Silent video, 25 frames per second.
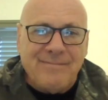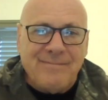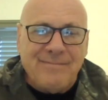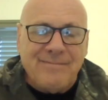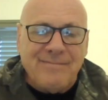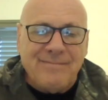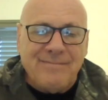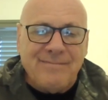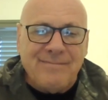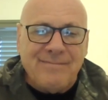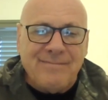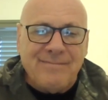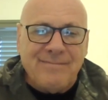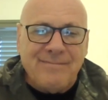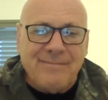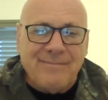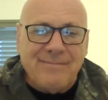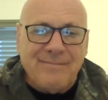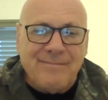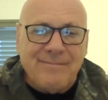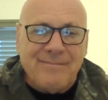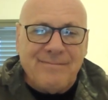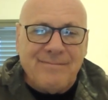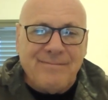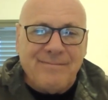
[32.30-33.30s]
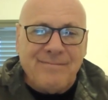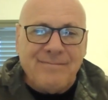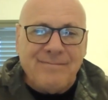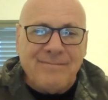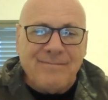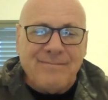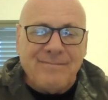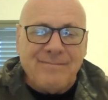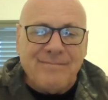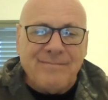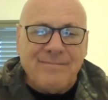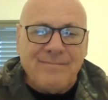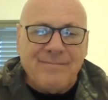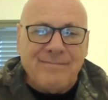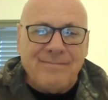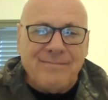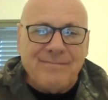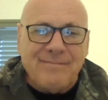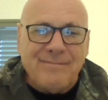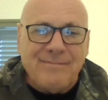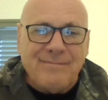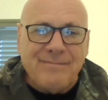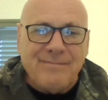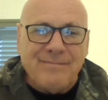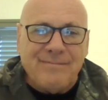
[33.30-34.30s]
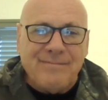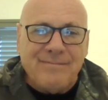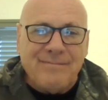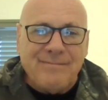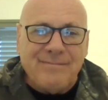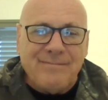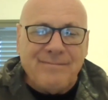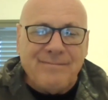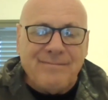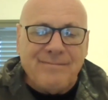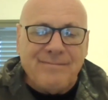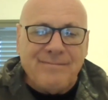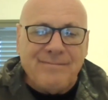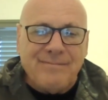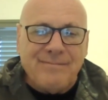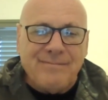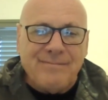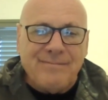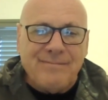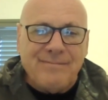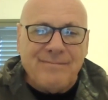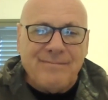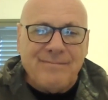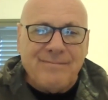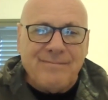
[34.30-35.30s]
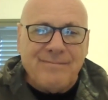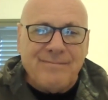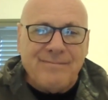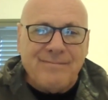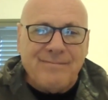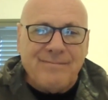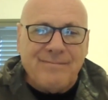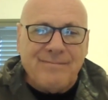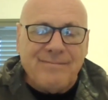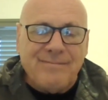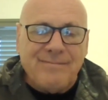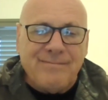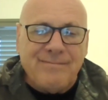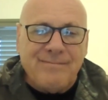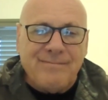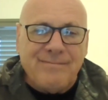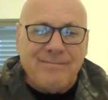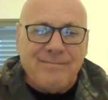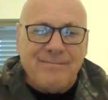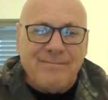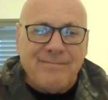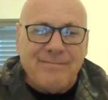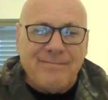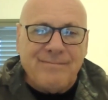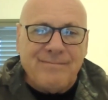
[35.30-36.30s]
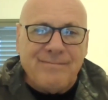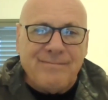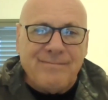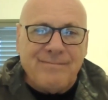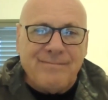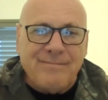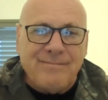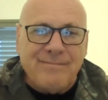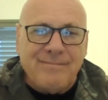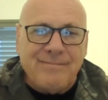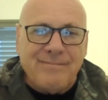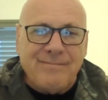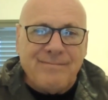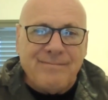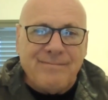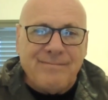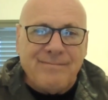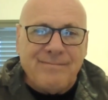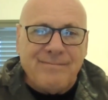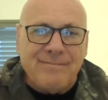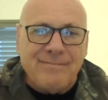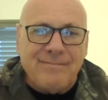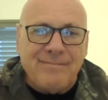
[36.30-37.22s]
(silent)